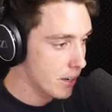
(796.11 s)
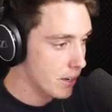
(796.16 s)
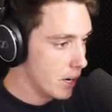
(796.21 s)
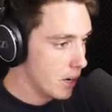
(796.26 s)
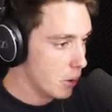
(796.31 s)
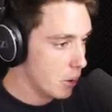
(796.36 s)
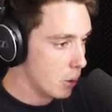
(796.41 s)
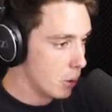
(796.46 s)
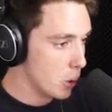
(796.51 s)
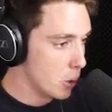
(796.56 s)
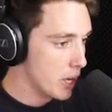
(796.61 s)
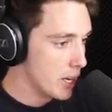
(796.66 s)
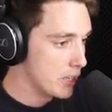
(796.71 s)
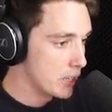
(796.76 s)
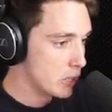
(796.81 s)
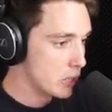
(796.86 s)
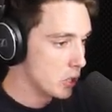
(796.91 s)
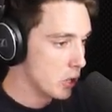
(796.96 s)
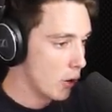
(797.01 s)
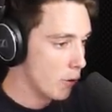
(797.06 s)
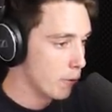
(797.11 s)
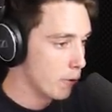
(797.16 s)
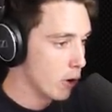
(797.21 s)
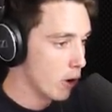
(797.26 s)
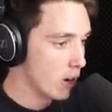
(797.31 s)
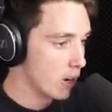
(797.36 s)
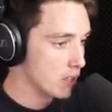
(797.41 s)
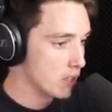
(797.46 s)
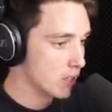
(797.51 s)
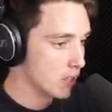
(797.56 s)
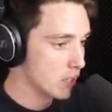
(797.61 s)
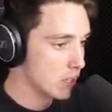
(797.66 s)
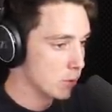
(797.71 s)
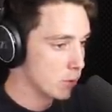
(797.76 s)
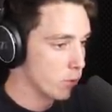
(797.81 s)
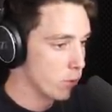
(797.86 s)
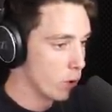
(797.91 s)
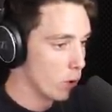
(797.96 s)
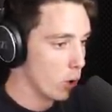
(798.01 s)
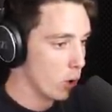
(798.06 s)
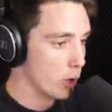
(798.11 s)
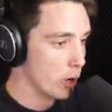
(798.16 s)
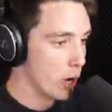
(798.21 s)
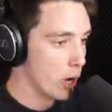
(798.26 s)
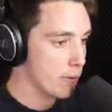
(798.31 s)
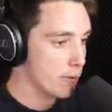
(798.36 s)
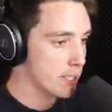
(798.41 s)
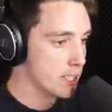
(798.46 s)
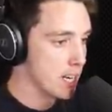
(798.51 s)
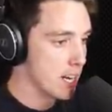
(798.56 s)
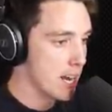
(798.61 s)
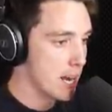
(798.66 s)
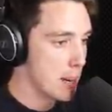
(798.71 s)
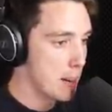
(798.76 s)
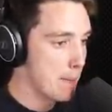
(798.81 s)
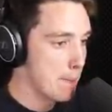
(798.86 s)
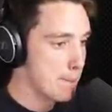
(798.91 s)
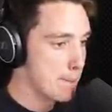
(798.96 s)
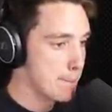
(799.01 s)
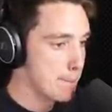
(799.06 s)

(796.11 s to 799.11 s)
And all these soft cocks are just falling over dead.